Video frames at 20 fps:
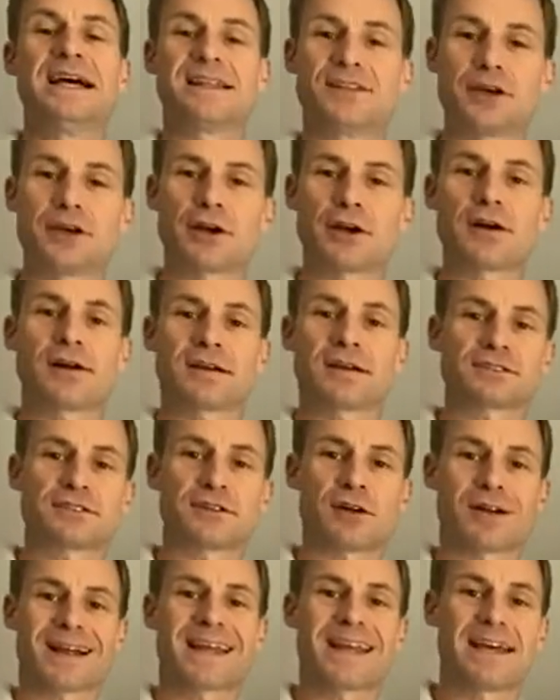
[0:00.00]
They're going to
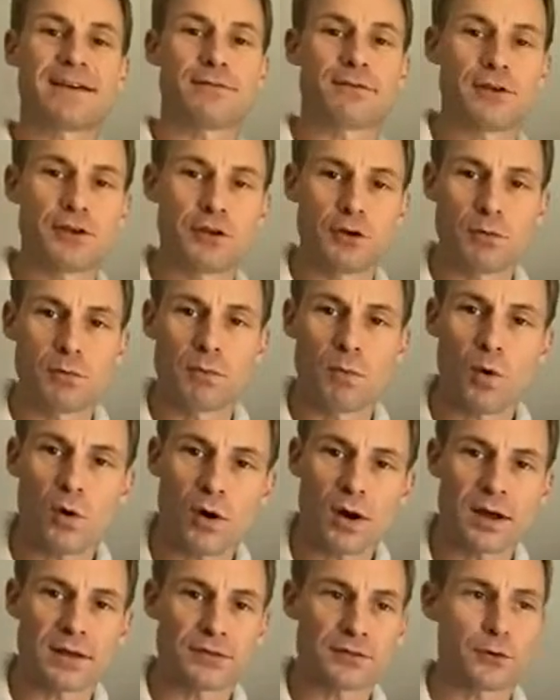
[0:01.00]
start giving you
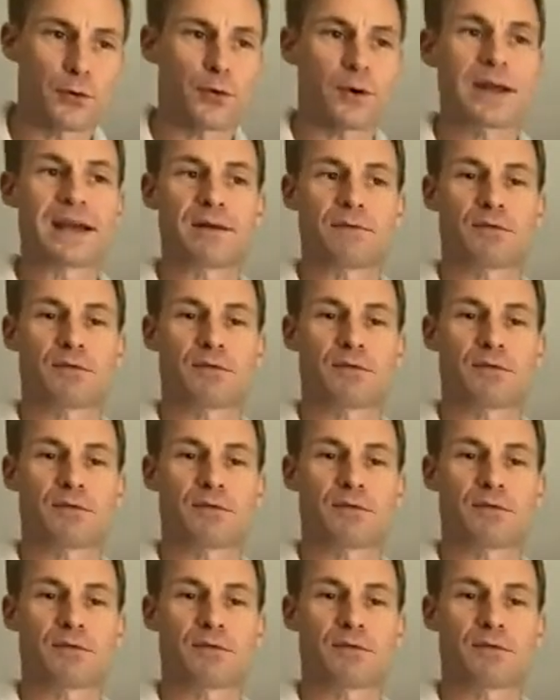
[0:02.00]
more authority